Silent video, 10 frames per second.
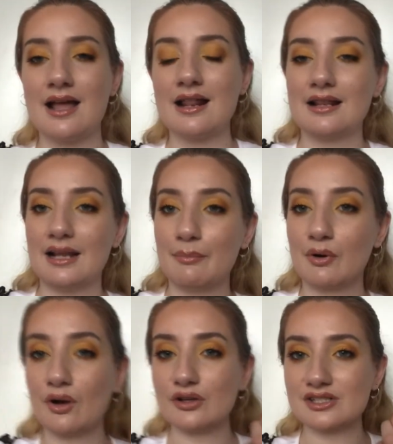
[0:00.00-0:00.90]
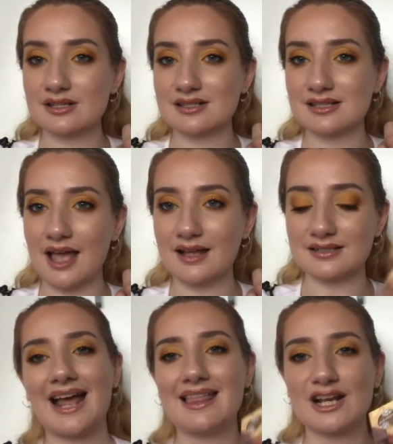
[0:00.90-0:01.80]
lip gloss set,
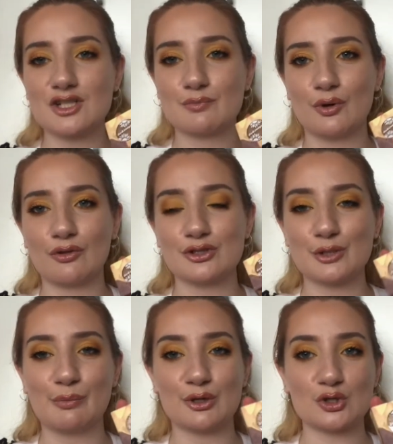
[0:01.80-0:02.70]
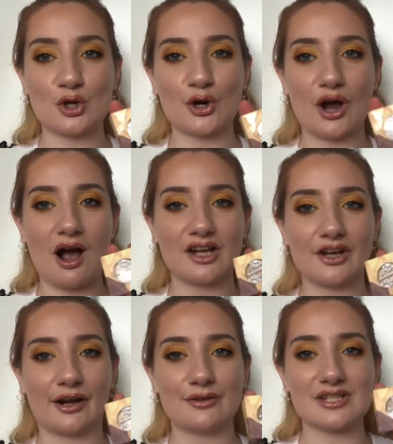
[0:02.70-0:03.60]
and then I just bought the Super Shock
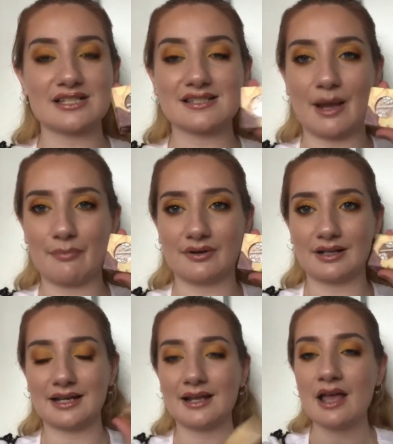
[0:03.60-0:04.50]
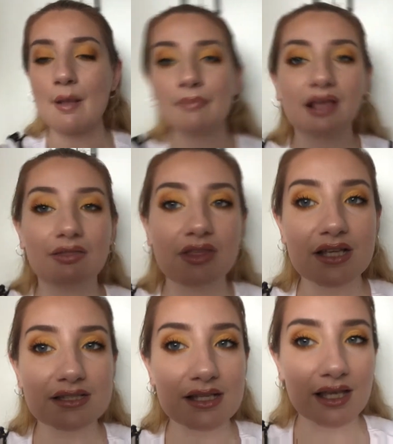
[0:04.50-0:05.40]
eyeshadows separately. But yeah,
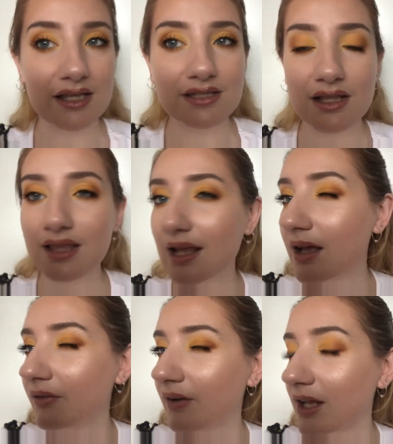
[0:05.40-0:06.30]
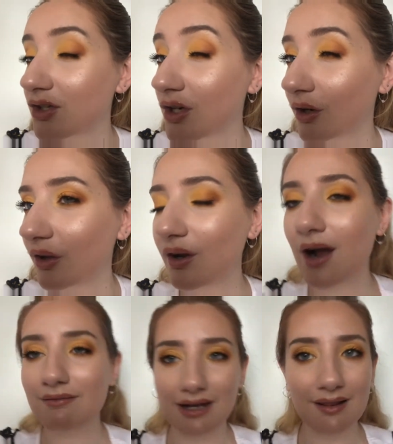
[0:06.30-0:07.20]
this is the finished look. I
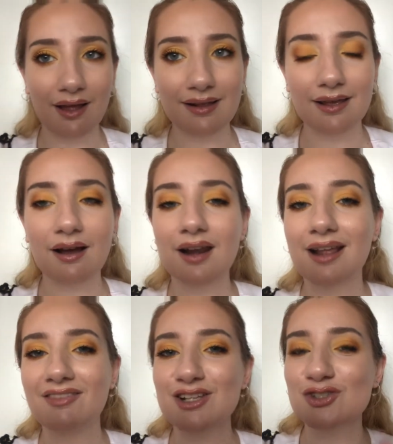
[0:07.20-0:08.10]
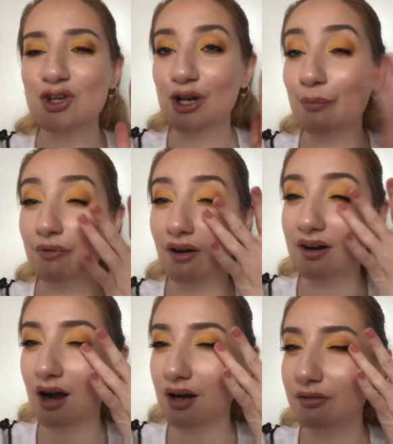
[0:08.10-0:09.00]
really like it. I like that it's so bright and
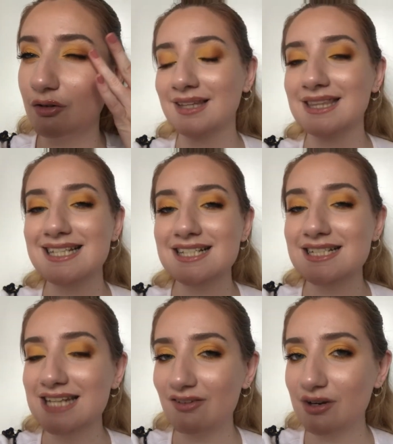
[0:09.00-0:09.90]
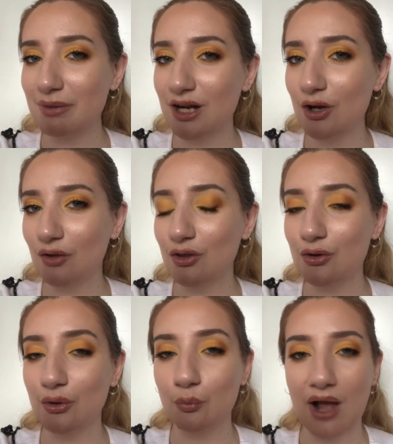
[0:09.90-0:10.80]
colourful. This could definitely be a look that you
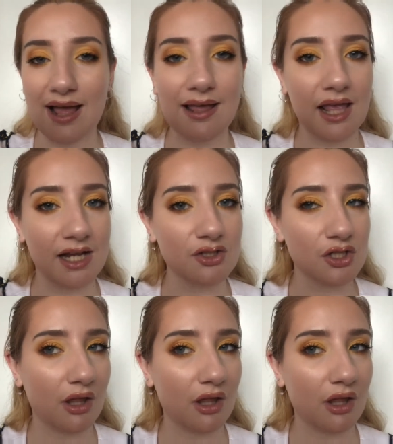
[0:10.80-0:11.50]
could wear into